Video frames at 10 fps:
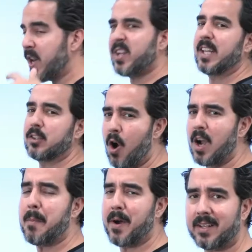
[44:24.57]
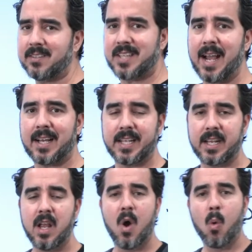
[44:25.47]
What are you going to talk about
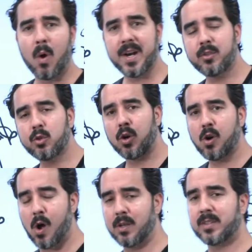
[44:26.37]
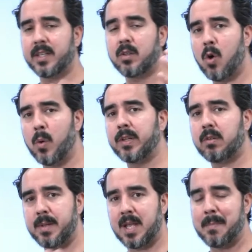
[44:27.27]
exactly? What is your content
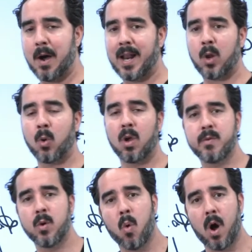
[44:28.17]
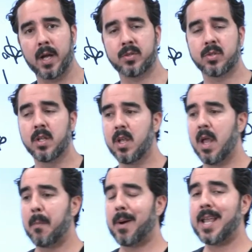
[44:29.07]
going to be about? I don't know if you watched
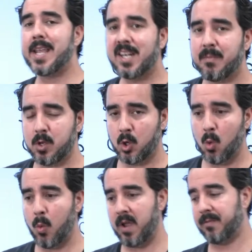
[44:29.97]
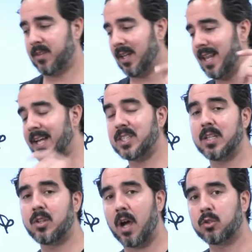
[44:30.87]
my interview with the
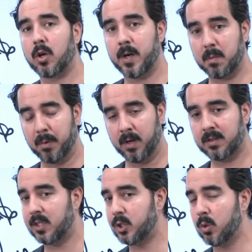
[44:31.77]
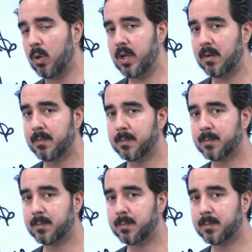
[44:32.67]
legend Dr. Eric Berg. Did you, Julio?